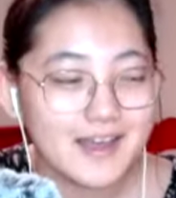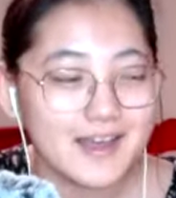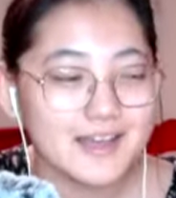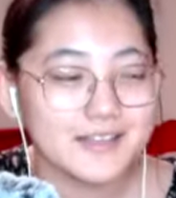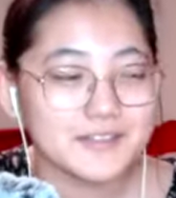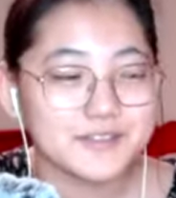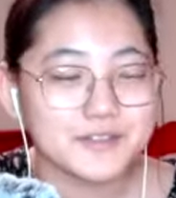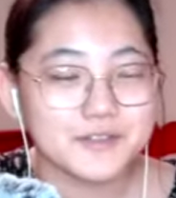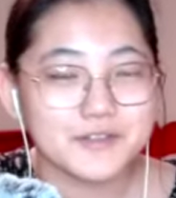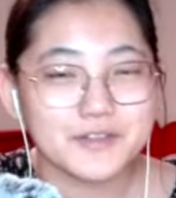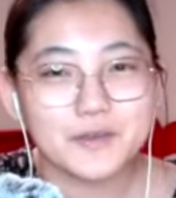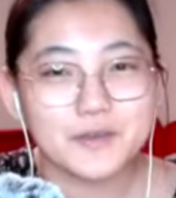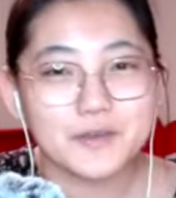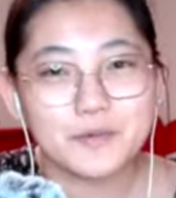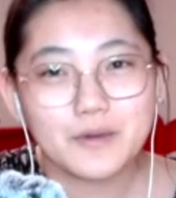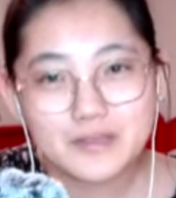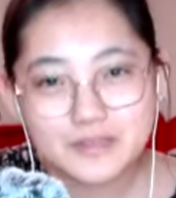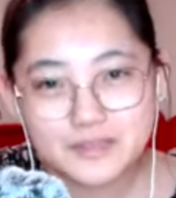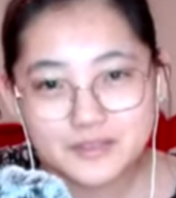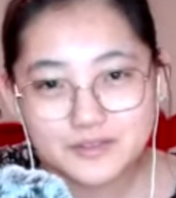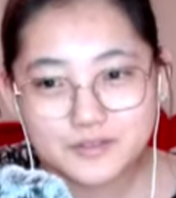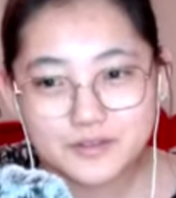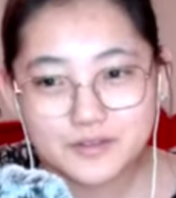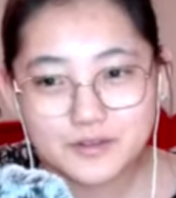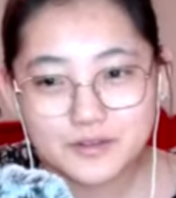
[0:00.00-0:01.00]
So they went
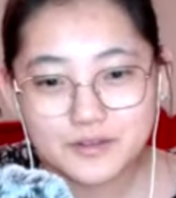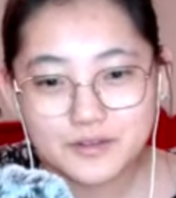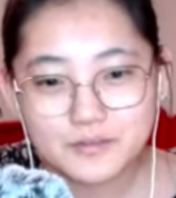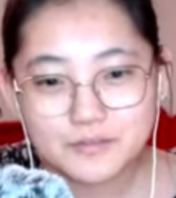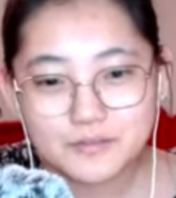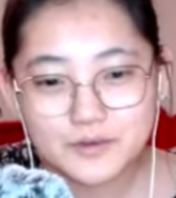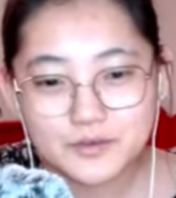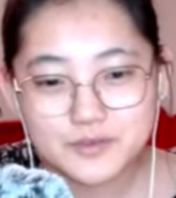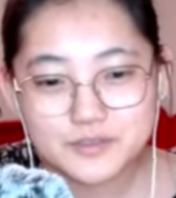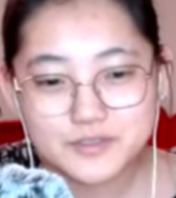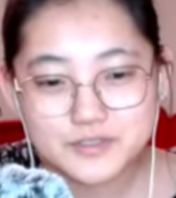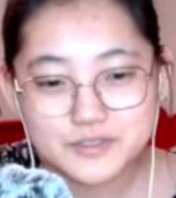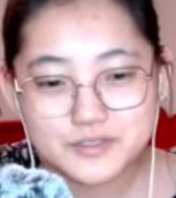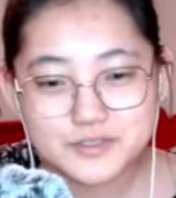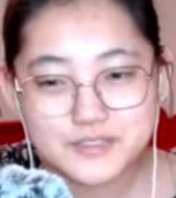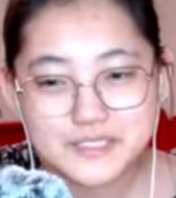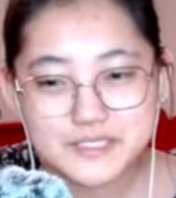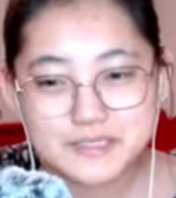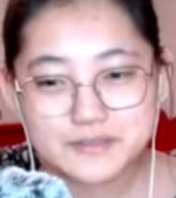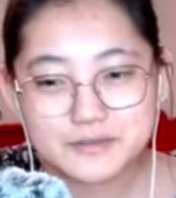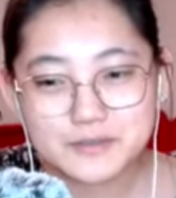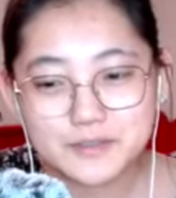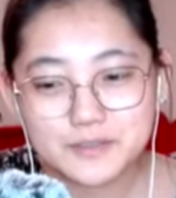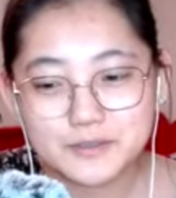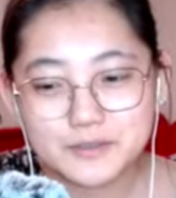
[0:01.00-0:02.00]
into the
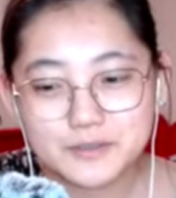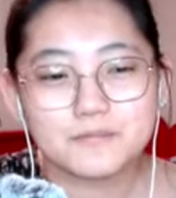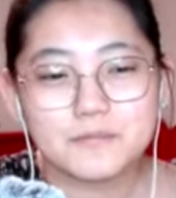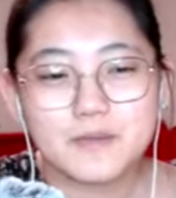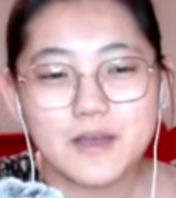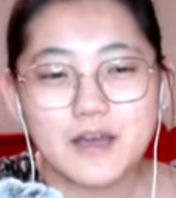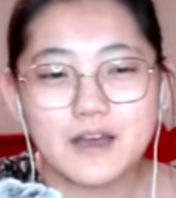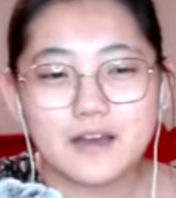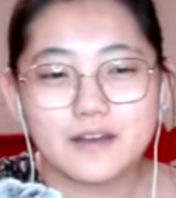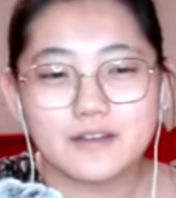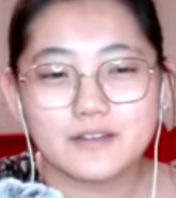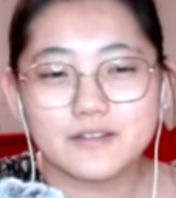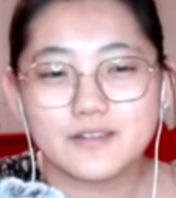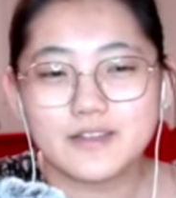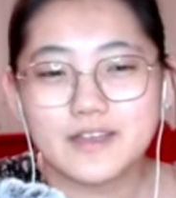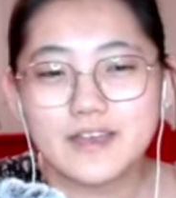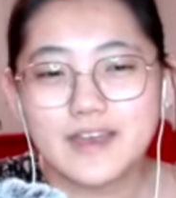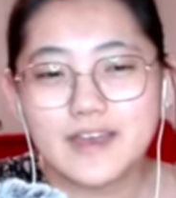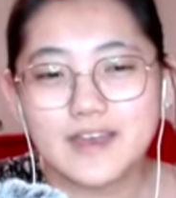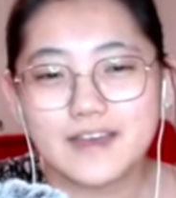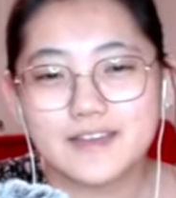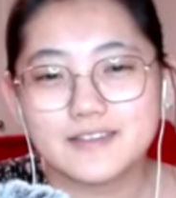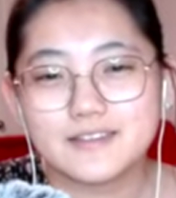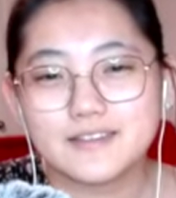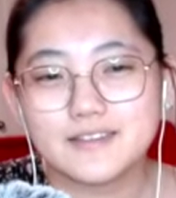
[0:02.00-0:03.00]
emergency room. They
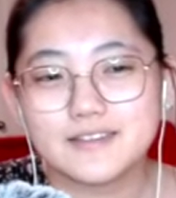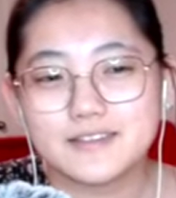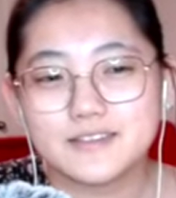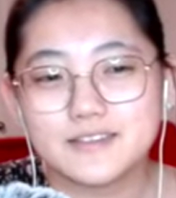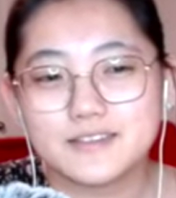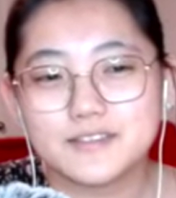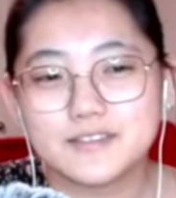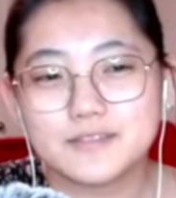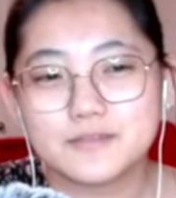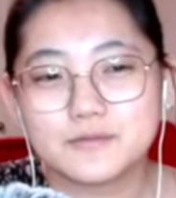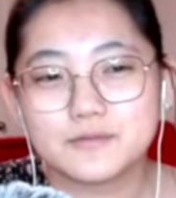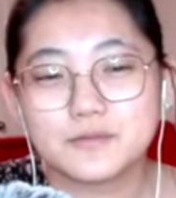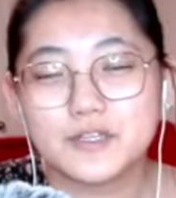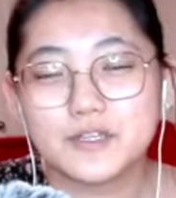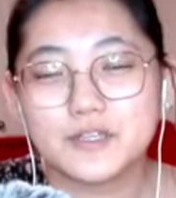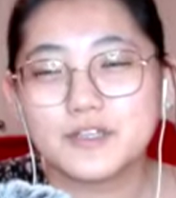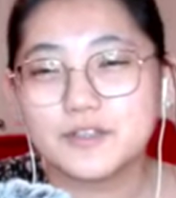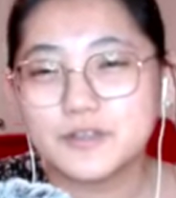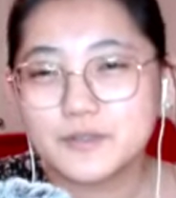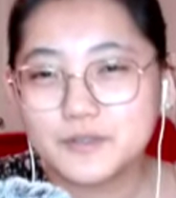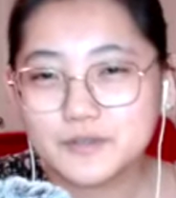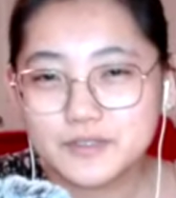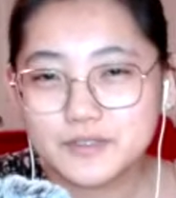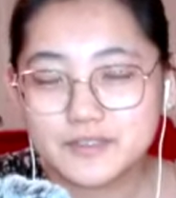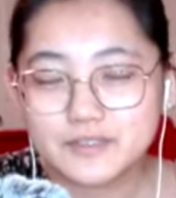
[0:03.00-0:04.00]
had this
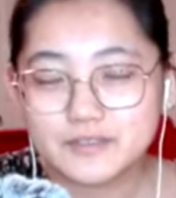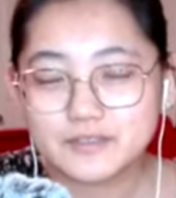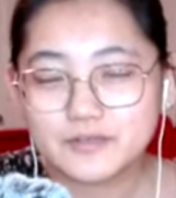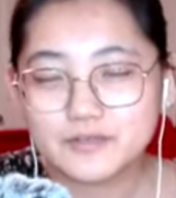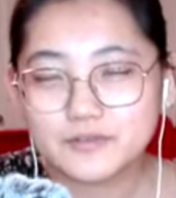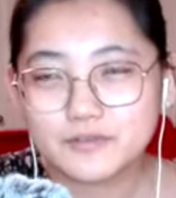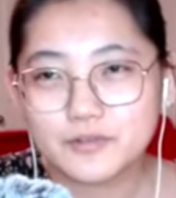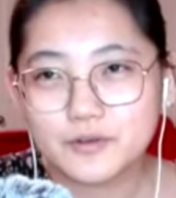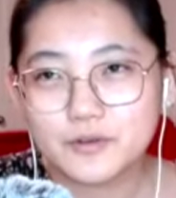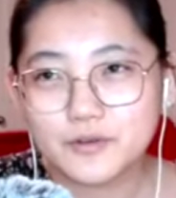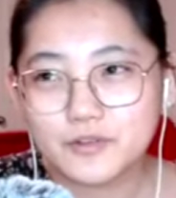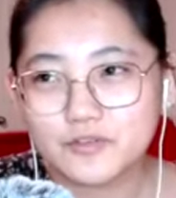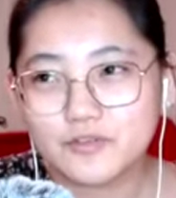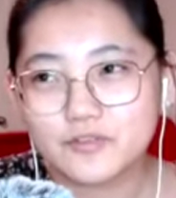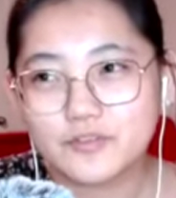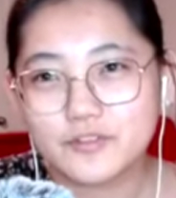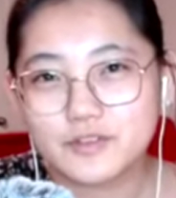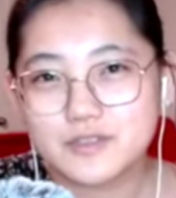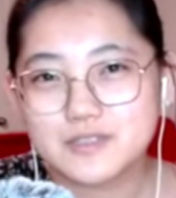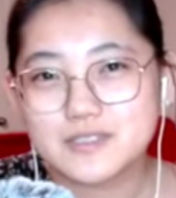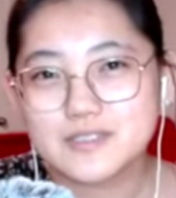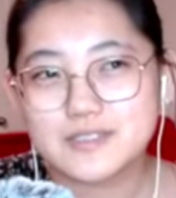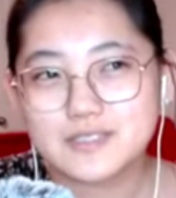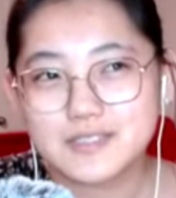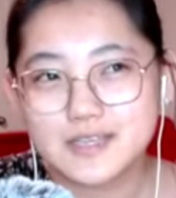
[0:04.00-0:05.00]
reunion for the
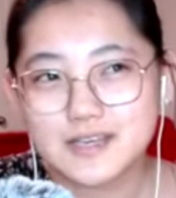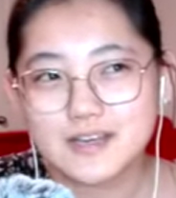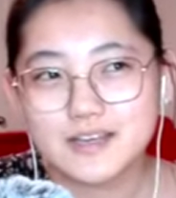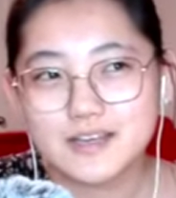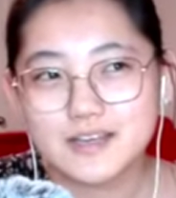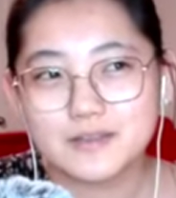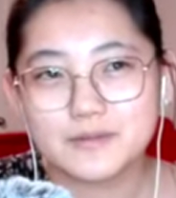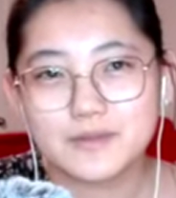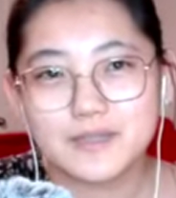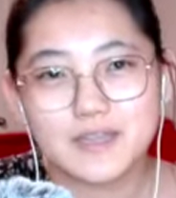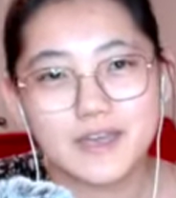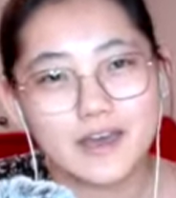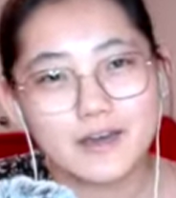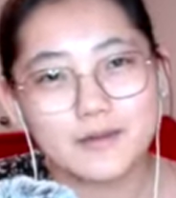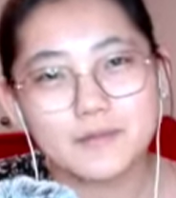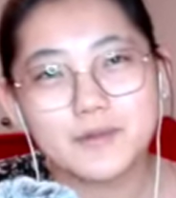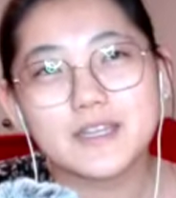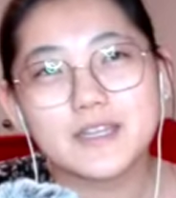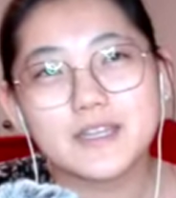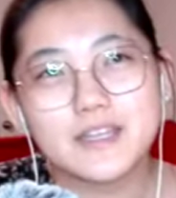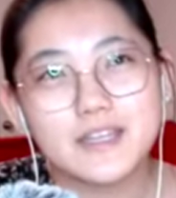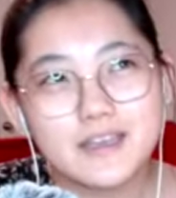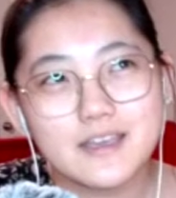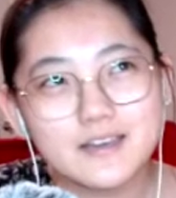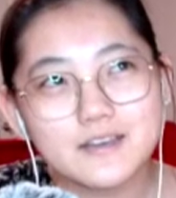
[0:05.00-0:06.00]
first time in how
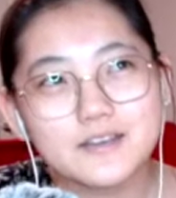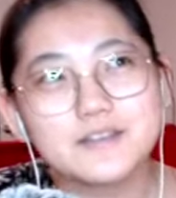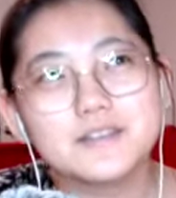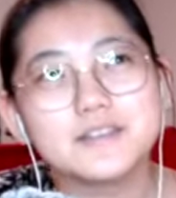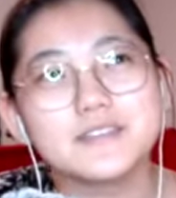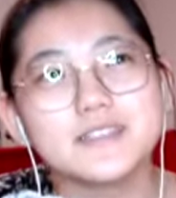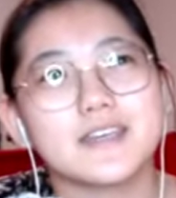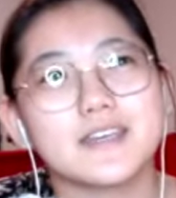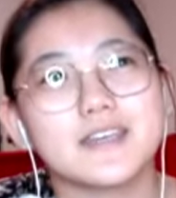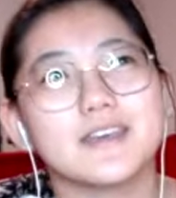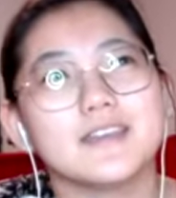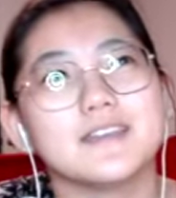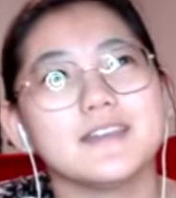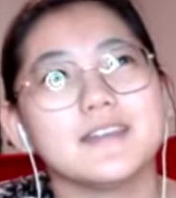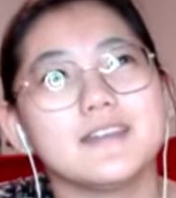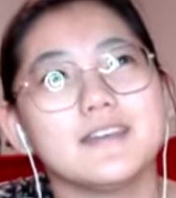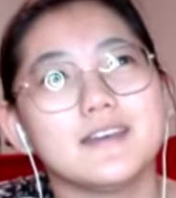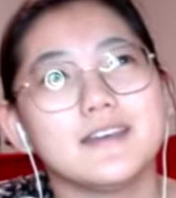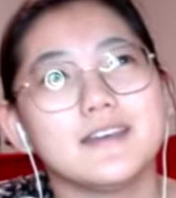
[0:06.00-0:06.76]
many years, and